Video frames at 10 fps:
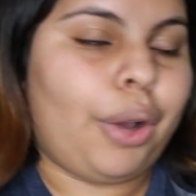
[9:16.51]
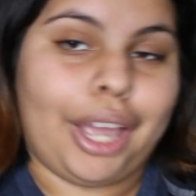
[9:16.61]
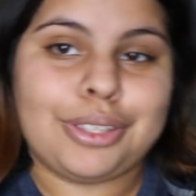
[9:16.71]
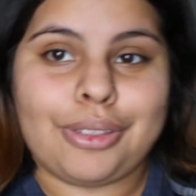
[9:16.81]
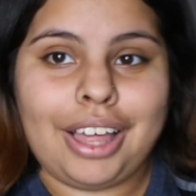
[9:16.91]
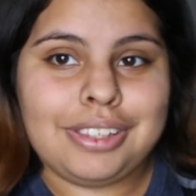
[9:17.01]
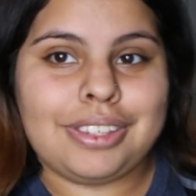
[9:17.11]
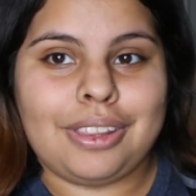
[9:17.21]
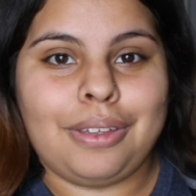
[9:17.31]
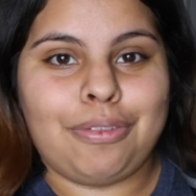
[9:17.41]
Okay, so
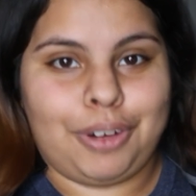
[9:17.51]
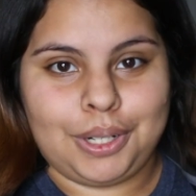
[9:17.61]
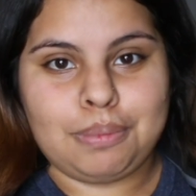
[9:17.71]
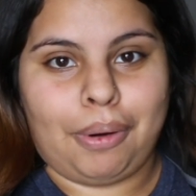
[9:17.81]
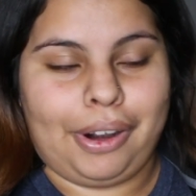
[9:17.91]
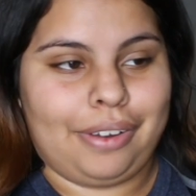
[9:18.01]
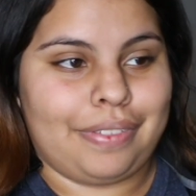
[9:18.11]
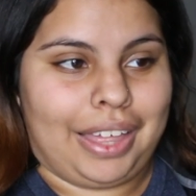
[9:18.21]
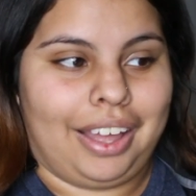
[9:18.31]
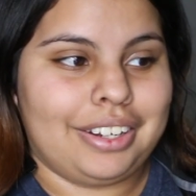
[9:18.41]
that's the first
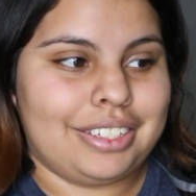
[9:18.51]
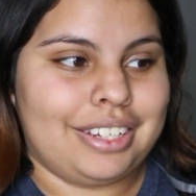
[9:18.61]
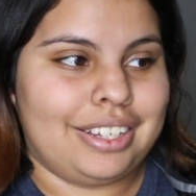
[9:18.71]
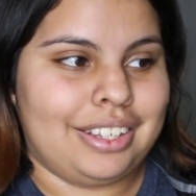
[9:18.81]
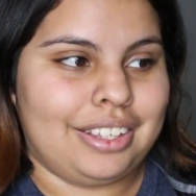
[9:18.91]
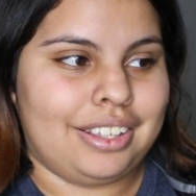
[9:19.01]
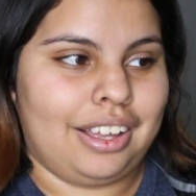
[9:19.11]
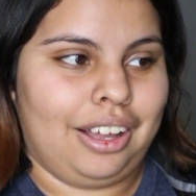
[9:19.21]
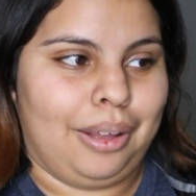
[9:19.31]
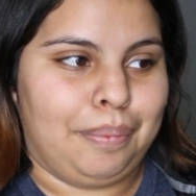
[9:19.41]
part of that
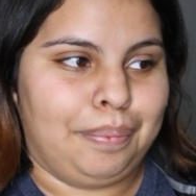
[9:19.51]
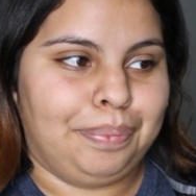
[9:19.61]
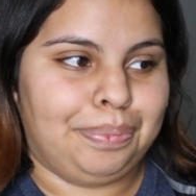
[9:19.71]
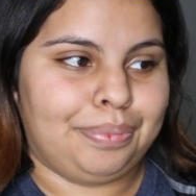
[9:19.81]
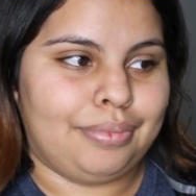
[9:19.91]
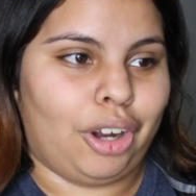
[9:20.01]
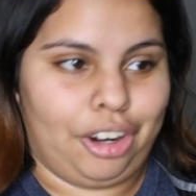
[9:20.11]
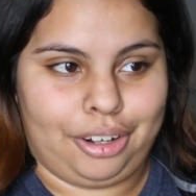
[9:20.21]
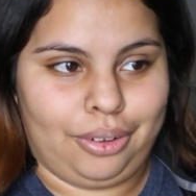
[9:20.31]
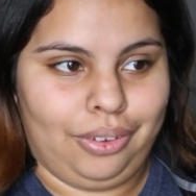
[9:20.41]

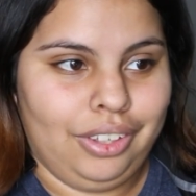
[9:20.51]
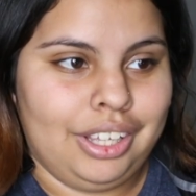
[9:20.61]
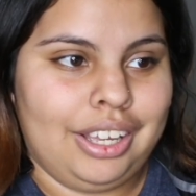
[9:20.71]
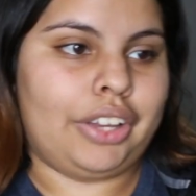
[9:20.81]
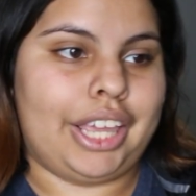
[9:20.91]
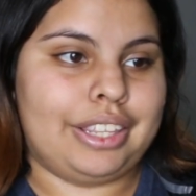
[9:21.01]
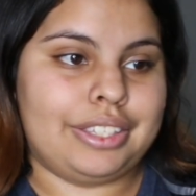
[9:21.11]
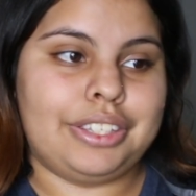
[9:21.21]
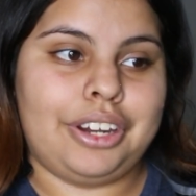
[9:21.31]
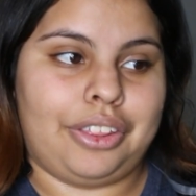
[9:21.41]
article. Okay,
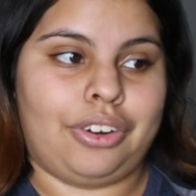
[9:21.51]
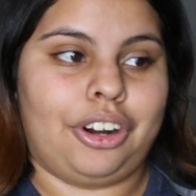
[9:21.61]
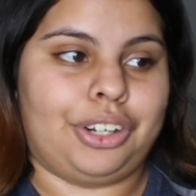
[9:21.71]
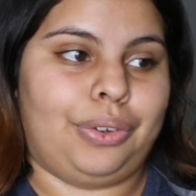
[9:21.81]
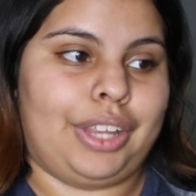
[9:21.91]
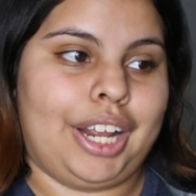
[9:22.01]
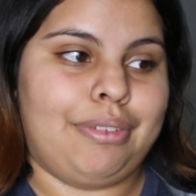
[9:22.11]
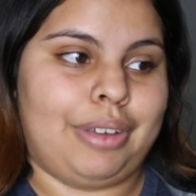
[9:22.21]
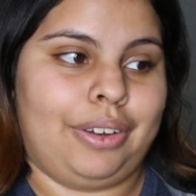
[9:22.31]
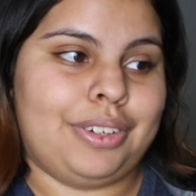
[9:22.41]
this is another article that
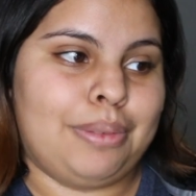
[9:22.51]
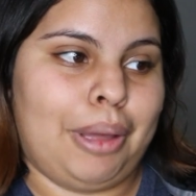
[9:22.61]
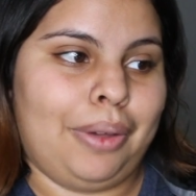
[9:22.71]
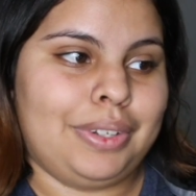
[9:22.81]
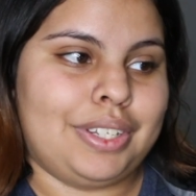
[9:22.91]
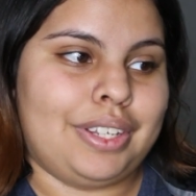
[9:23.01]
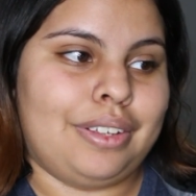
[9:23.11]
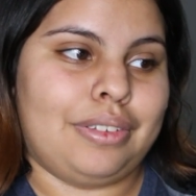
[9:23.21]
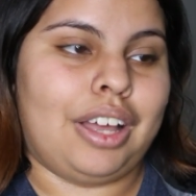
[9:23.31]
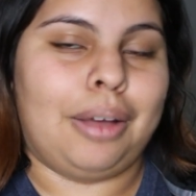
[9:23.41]
I found about
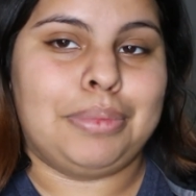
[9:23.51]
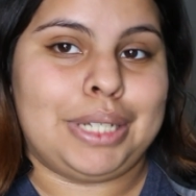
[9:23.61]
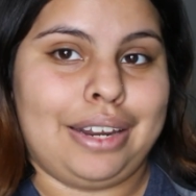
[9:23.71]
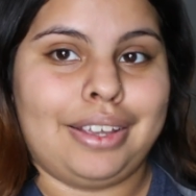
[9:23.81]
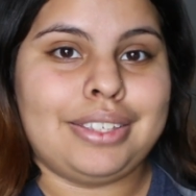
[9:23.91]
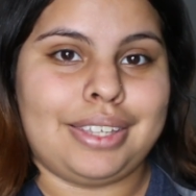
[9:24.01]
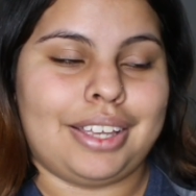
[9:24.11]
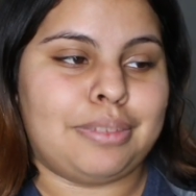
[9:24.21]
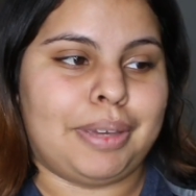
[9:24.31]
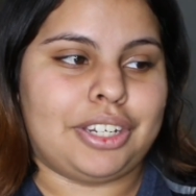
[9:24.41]
dating a
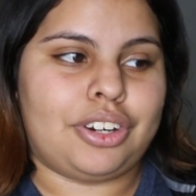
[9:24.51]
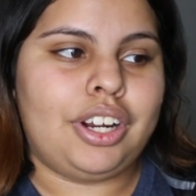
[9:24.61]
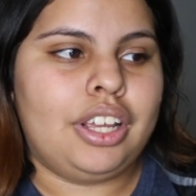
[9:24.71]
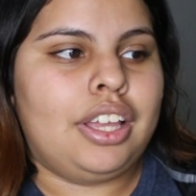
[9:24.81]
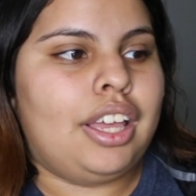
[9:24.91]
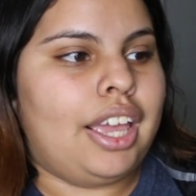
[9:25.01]
CS major.